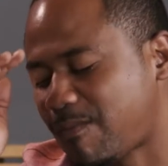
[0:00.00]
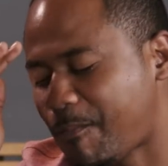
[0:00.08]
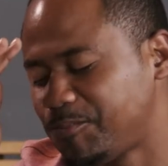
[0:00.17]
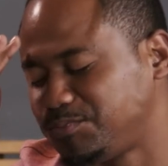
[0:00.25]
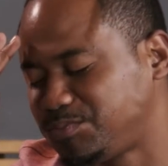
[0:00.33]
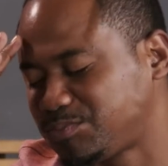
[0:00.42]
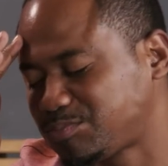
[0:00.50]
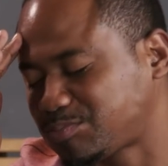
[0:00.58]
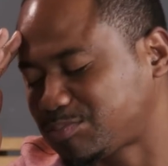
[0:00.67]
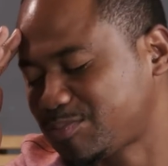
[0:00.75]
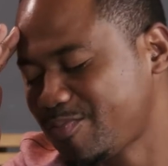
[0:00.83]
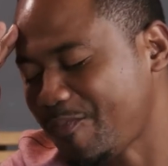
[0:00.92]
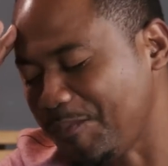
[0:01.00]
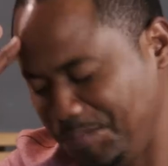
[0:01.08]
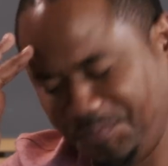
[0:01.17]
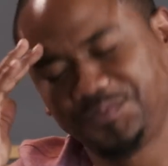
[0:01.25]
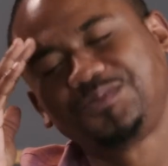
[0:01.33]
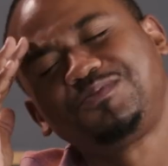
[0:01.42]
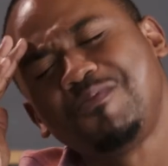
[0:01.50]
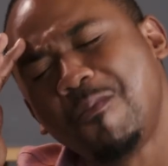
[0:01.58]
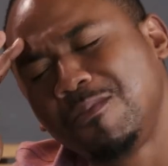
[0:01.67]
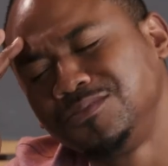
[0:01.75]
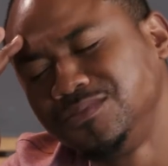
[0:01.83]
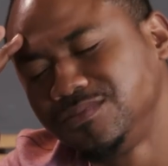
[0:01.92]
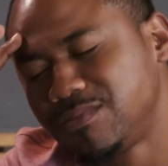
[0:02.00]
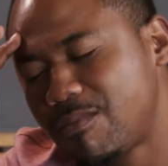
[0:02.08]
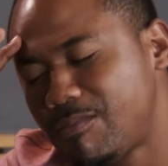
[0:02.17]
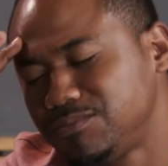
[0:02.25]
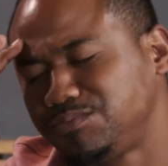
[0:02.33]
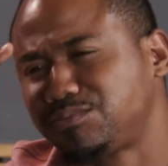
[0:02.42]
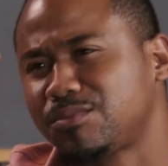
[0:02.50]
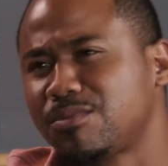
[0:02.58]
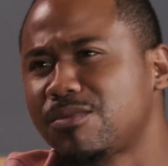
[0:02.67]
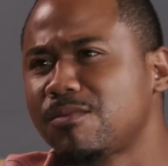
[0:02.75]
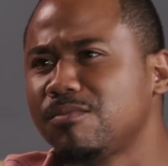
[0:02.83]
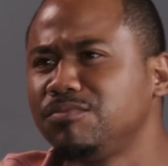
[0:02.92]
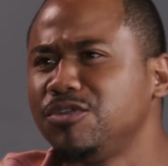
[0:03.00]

One of our most popular sausages, and it's been on the menu since we